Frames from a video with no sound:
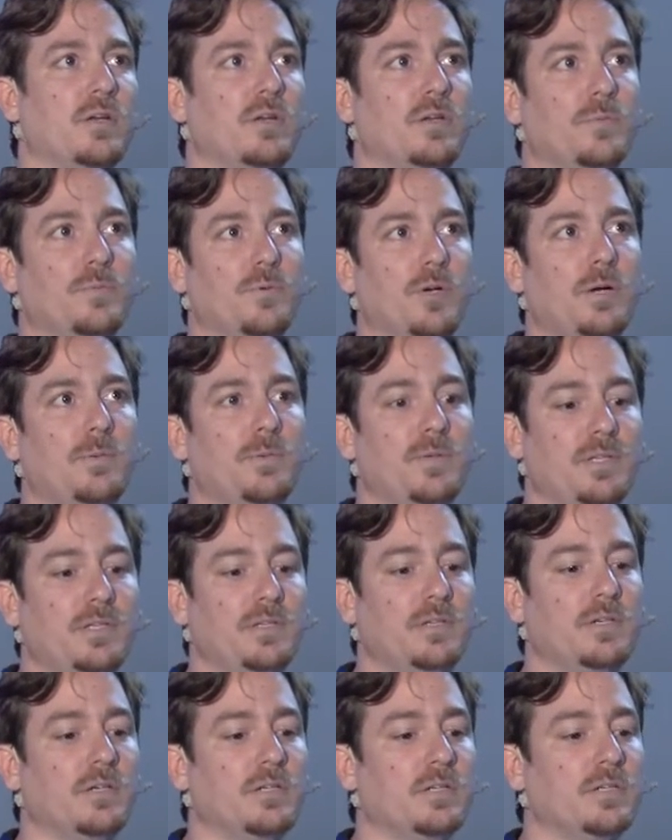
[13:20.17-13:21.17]
you're
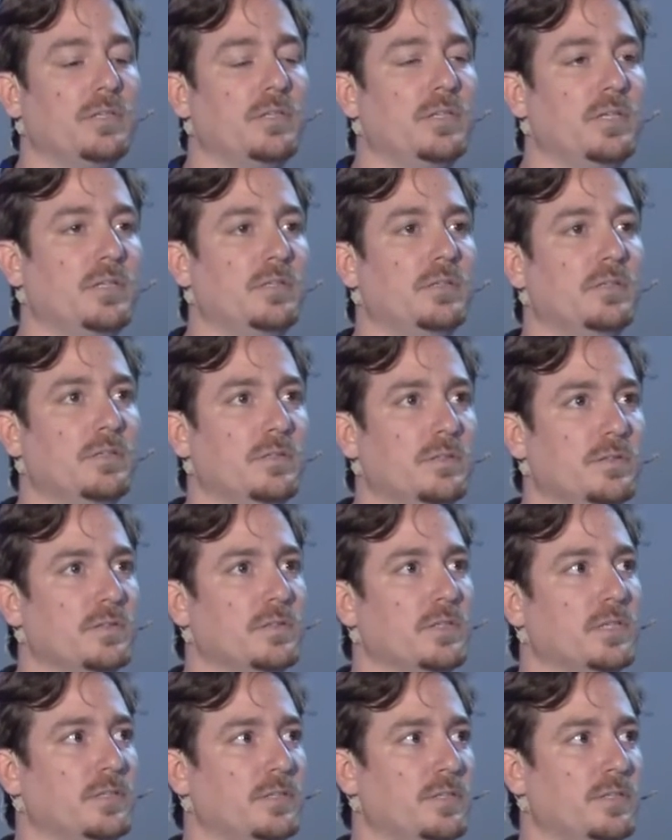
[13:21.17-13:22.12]
probably going to need to use a